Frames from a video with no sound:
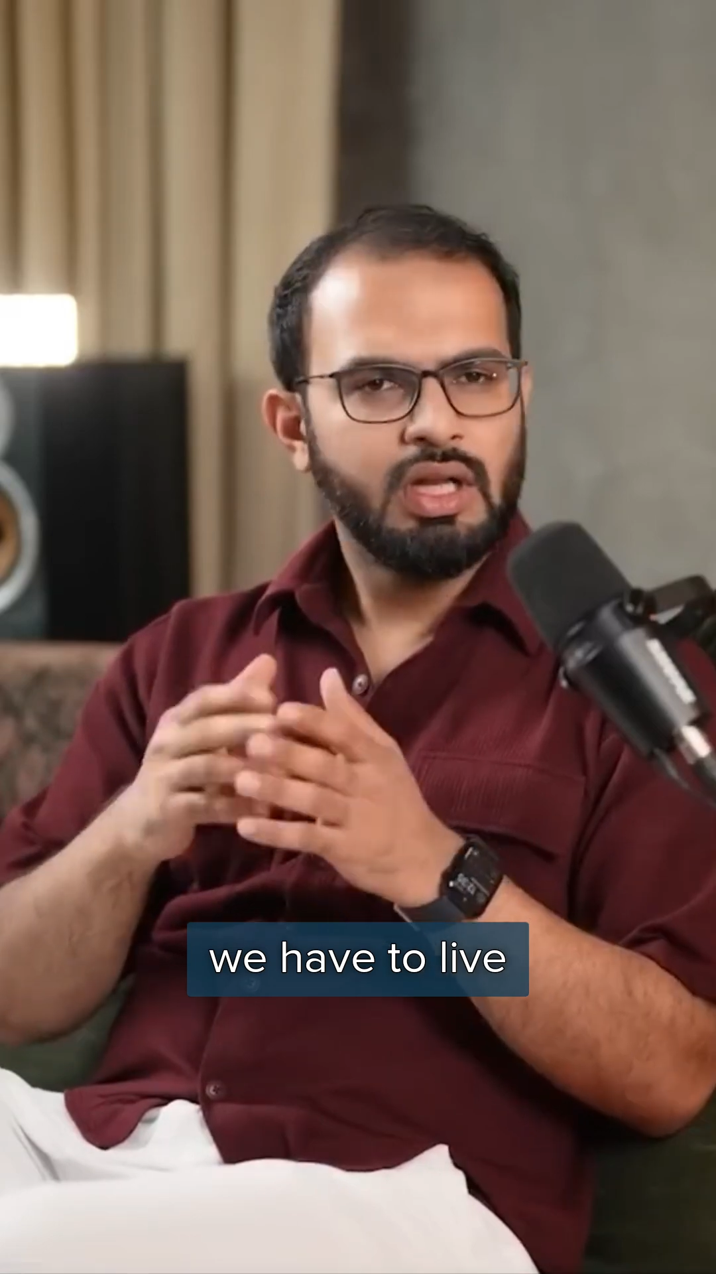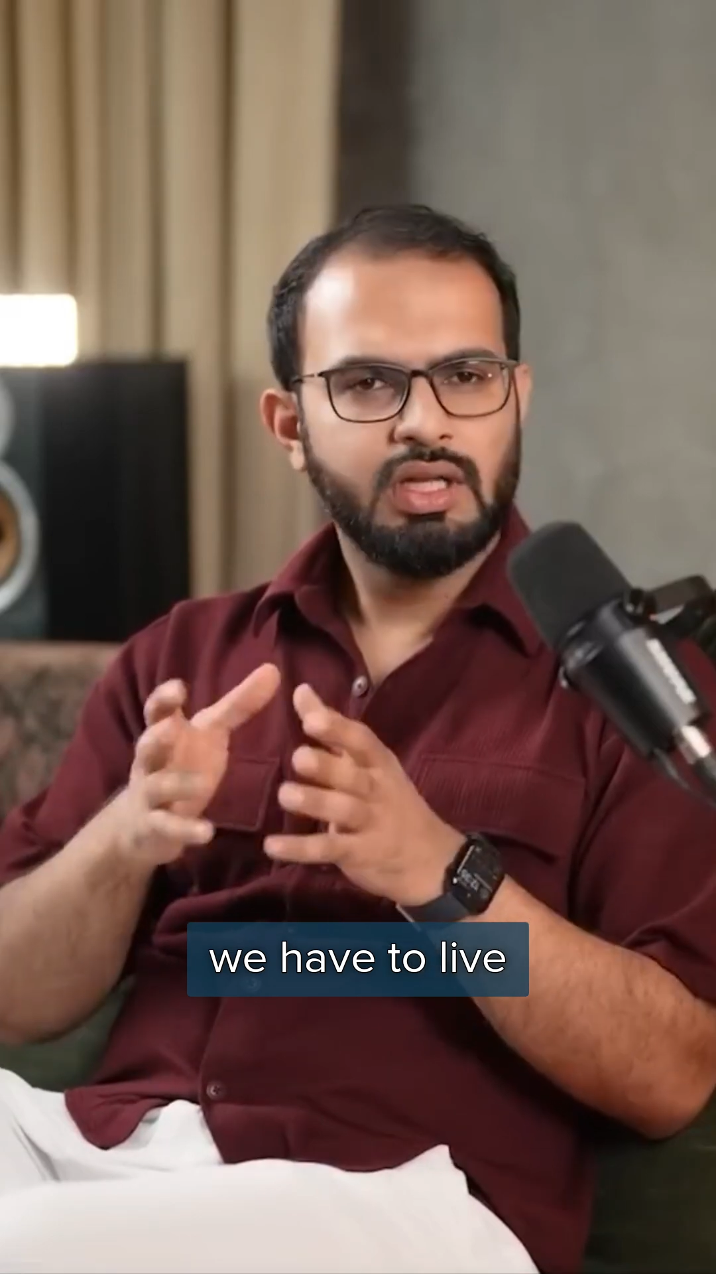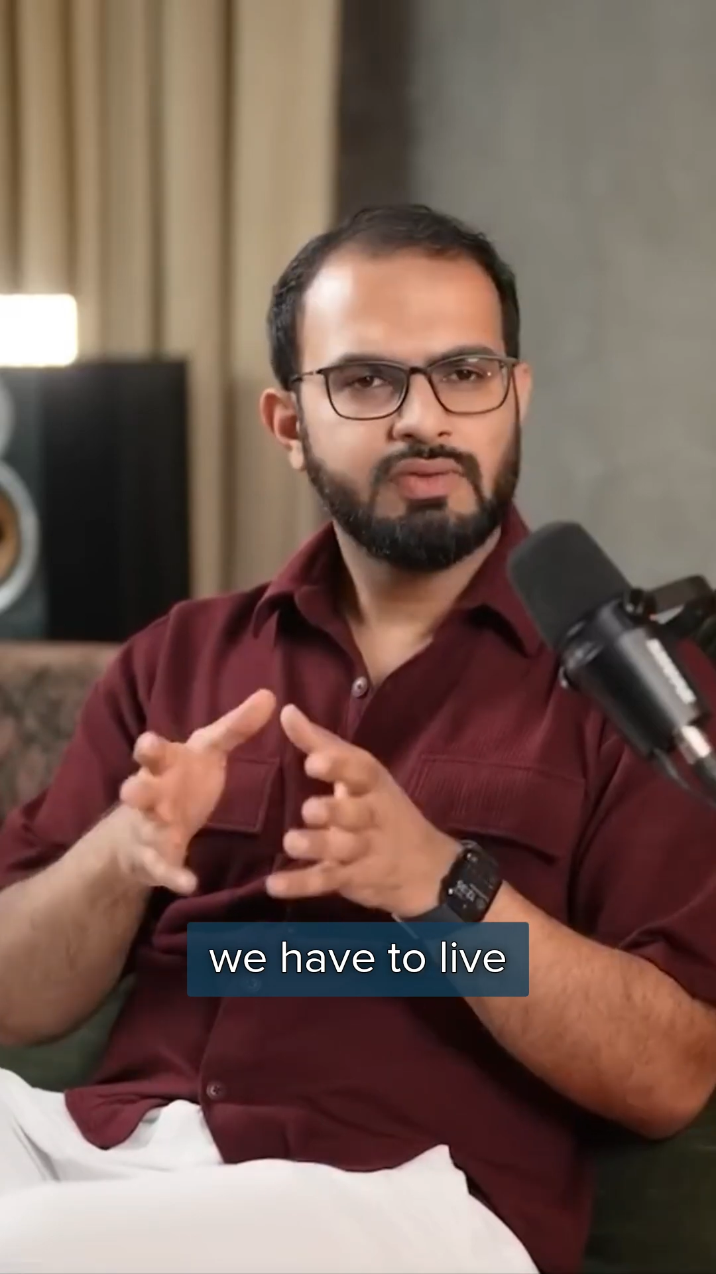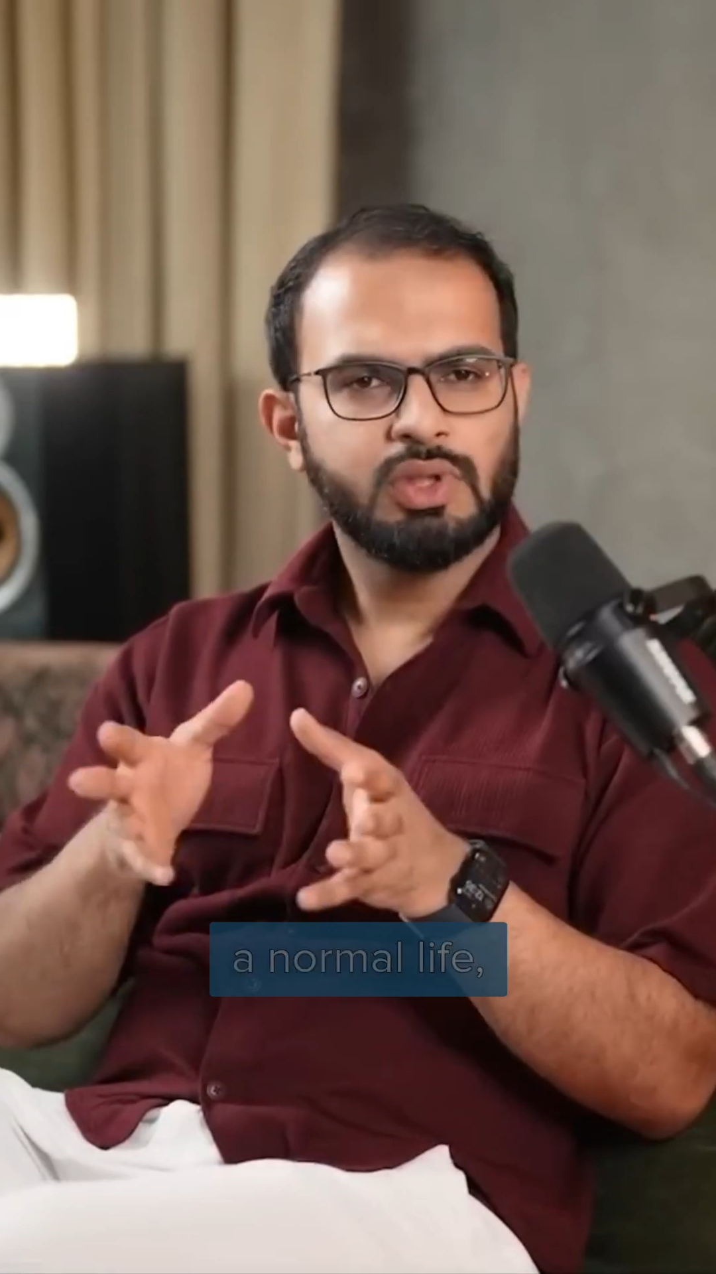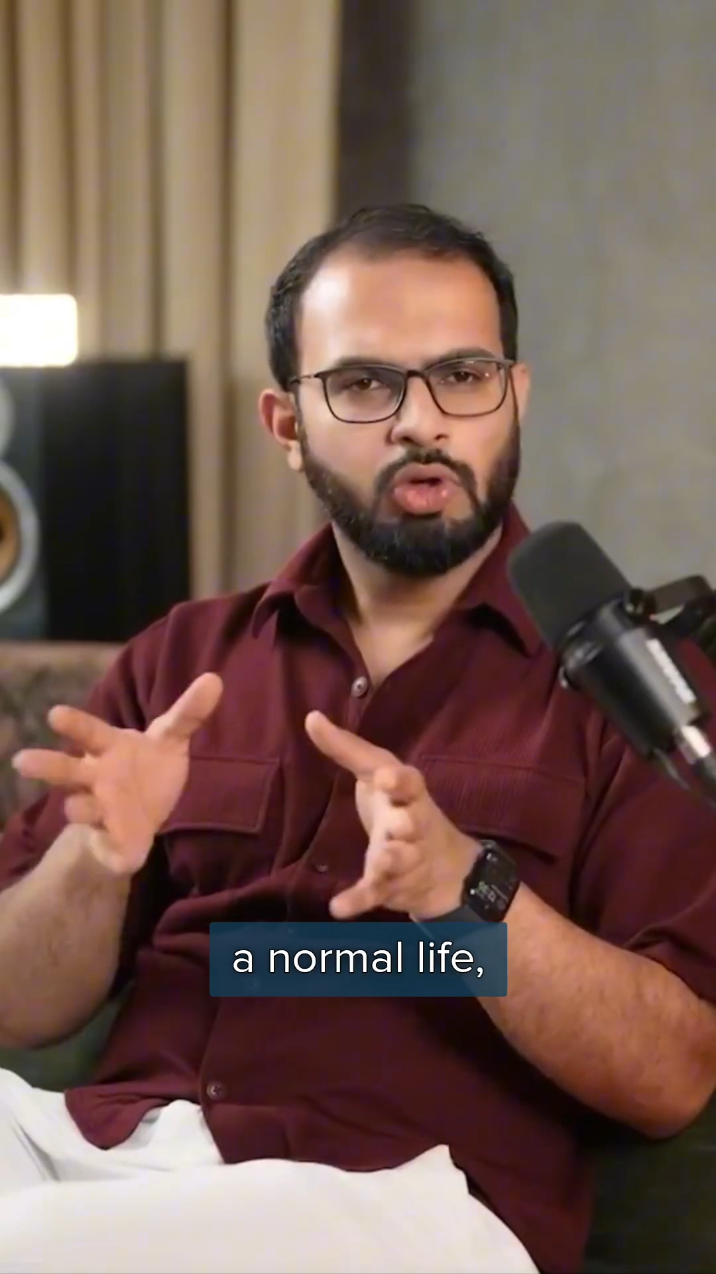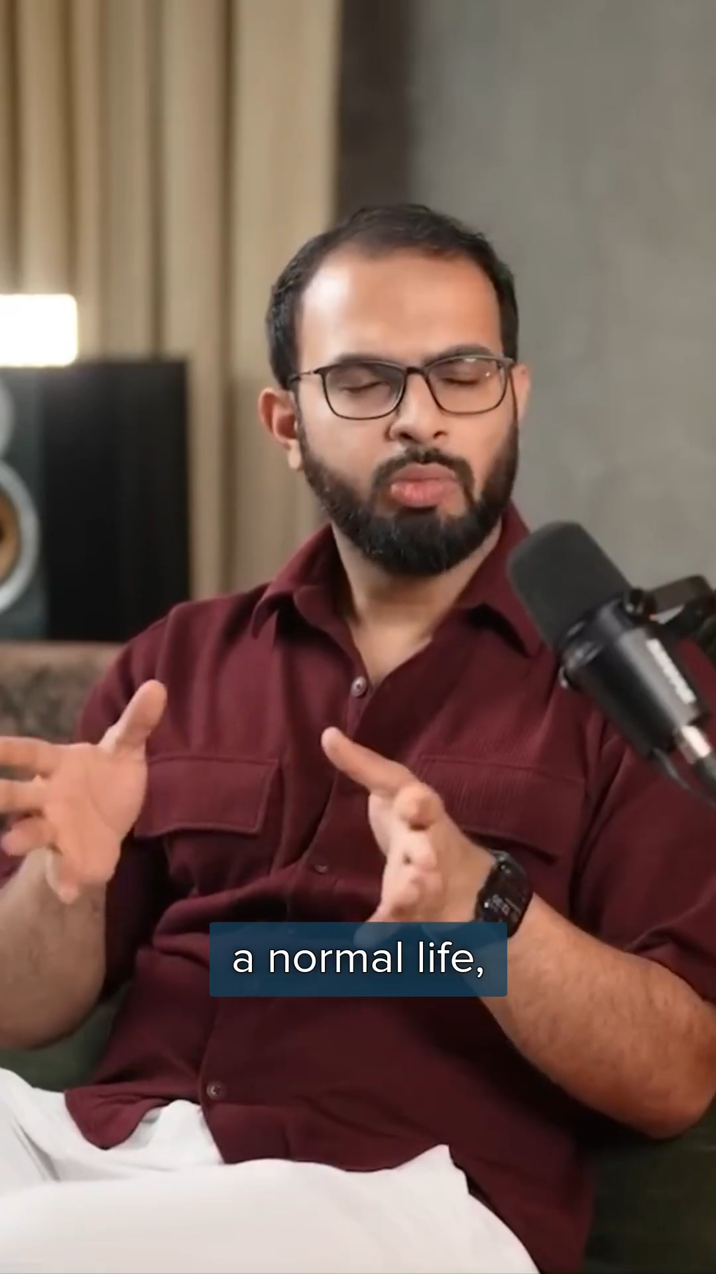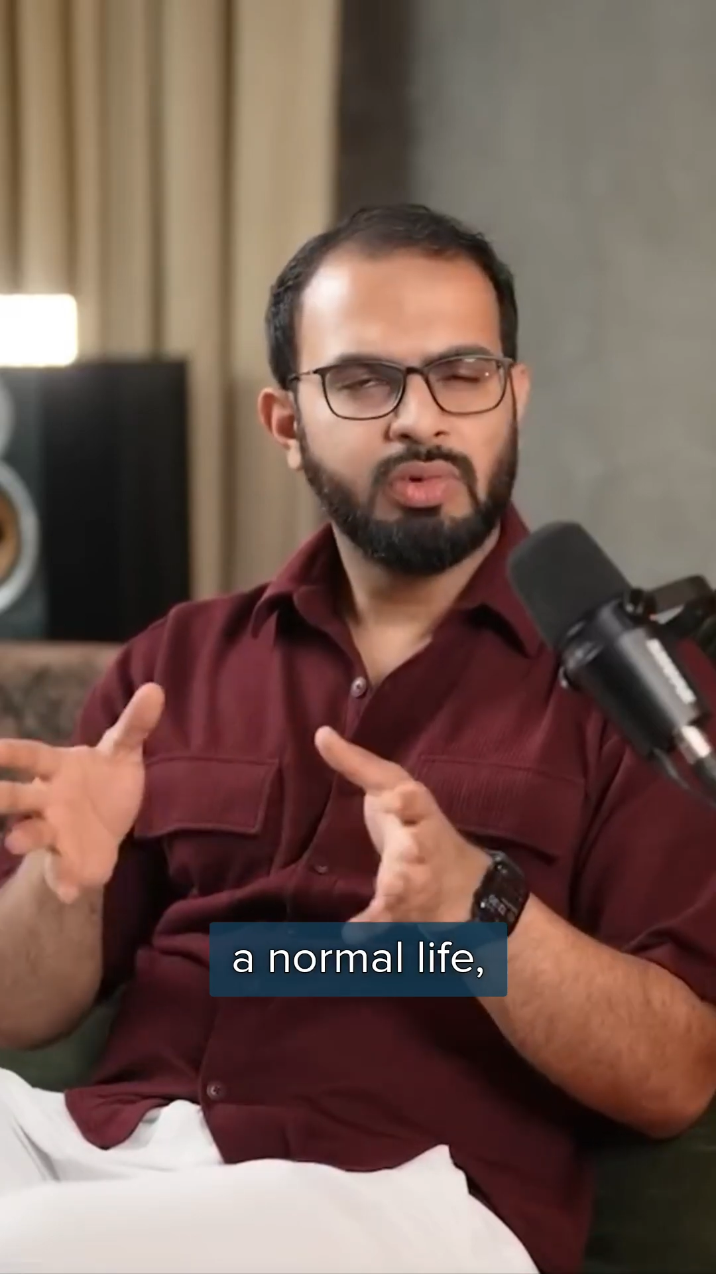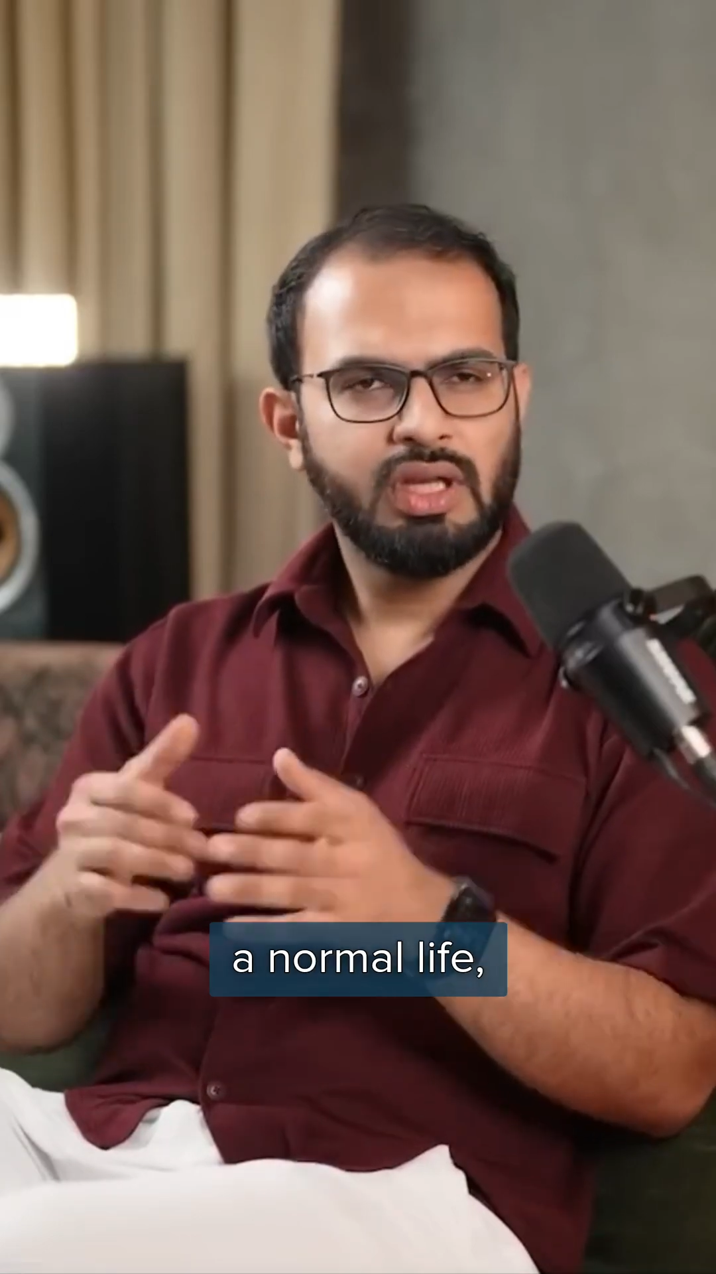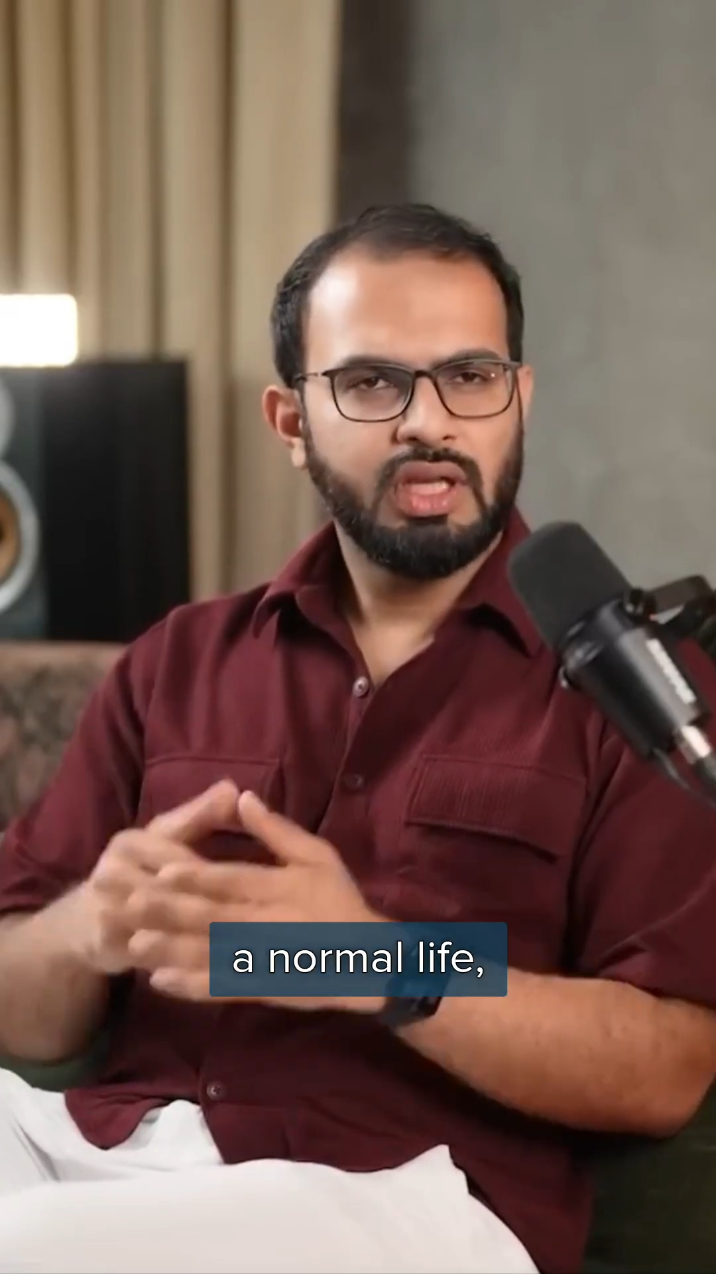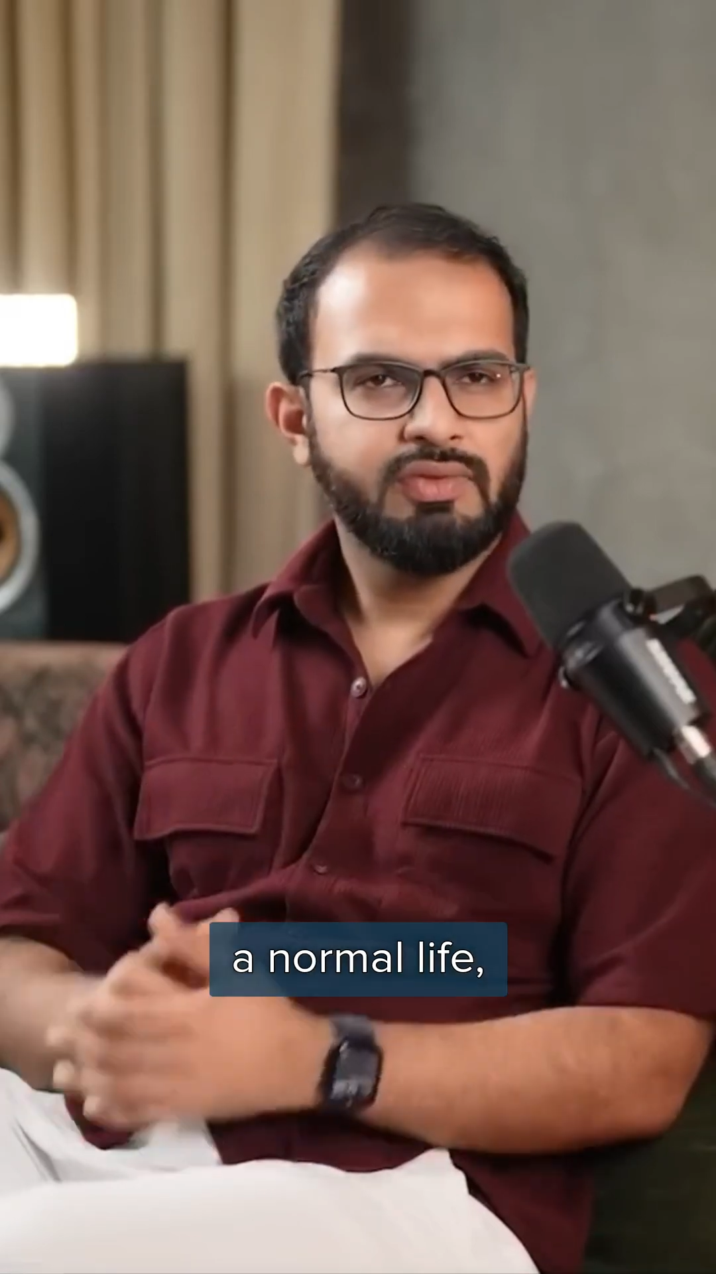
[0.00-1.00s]
live a
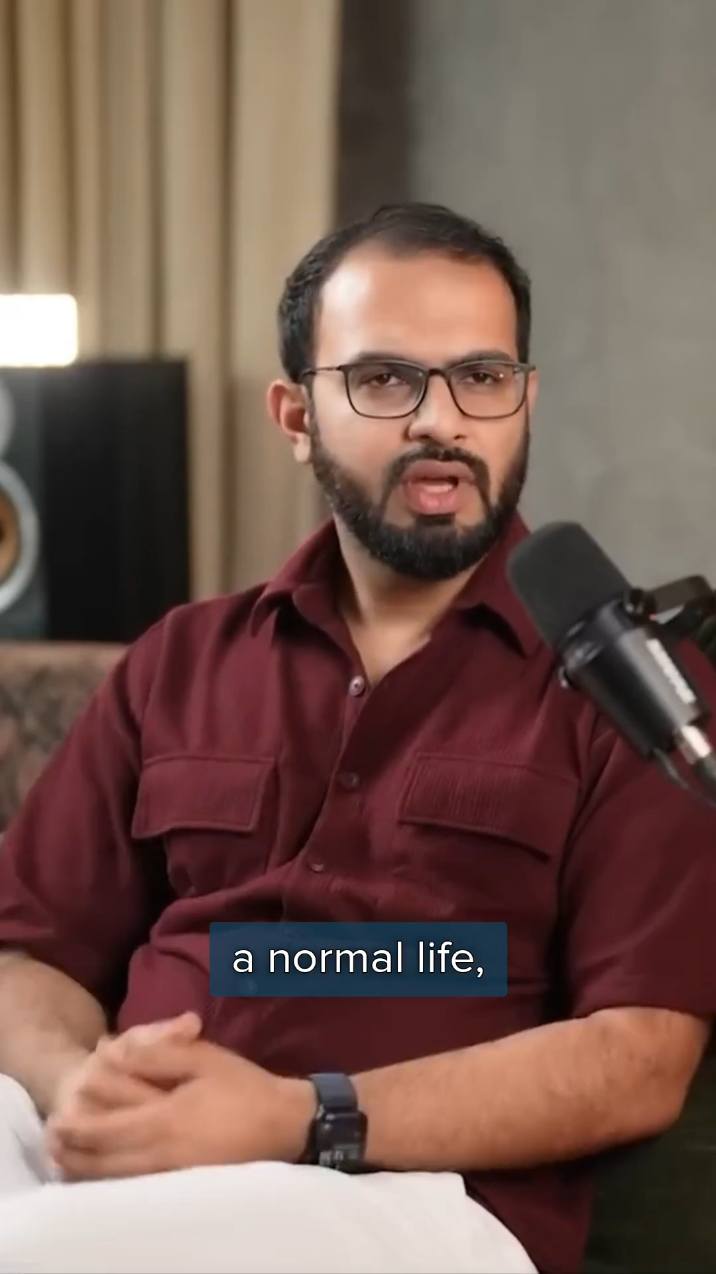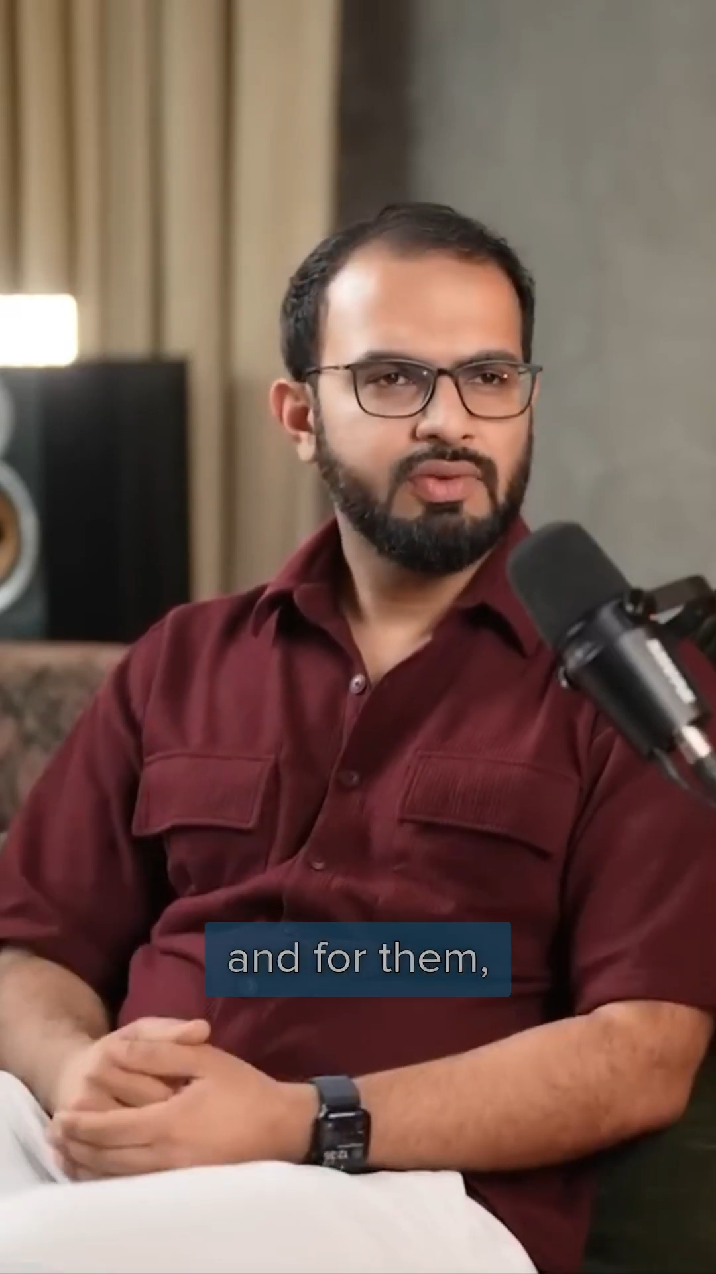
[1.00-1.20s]
normal life.